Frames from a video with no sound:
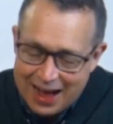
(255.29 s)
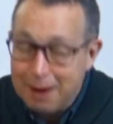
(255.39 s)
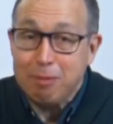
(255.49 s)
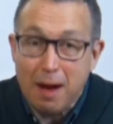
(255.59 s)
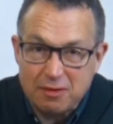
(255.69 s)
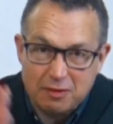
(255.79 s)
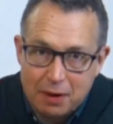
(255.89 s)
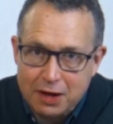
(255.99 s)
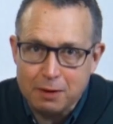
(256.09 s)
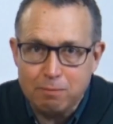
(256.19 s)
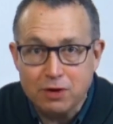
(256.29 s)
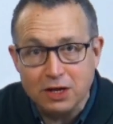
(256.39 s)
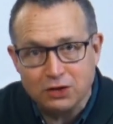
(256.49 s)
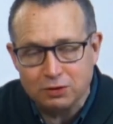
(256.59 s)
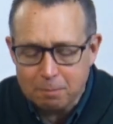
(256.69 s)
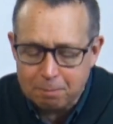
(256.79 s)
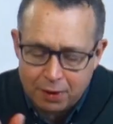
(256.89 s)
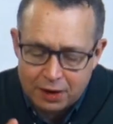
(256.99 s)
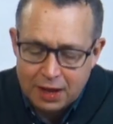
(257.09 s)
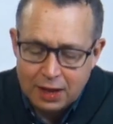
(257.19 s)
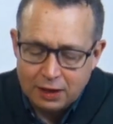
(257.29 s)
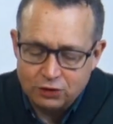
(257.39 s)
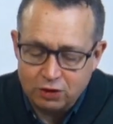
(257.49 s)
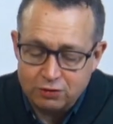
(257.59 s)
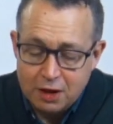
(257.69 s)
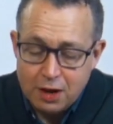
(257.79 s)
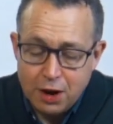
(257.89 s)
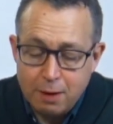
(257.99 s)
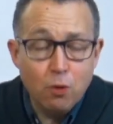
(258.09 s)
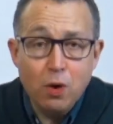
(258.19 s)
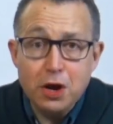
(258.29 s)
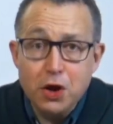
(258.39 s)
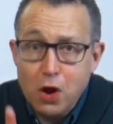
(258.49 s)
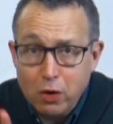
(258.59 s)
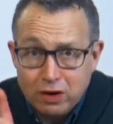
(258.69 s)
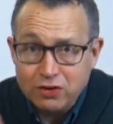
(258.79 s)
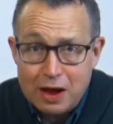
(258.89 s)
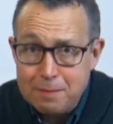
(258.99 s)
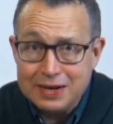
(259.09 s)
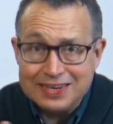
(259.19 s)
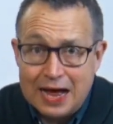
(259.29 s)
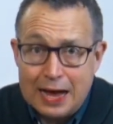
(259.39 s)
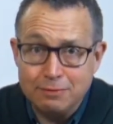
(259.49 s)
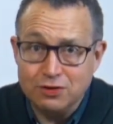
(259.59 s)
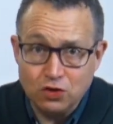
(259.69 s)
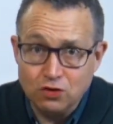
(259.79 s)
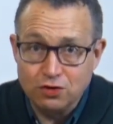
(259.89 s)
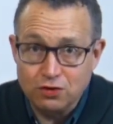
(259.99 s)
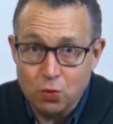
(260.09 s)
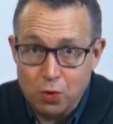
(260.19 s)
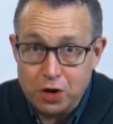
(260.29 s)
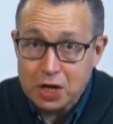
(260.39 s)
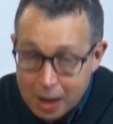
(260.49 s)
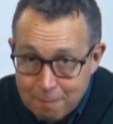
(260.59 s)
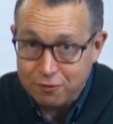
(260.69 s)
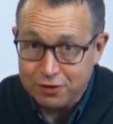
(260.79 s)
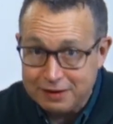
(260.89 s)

I promise I'm not going to preach, but just number one, notice how many times it uses the word comfort.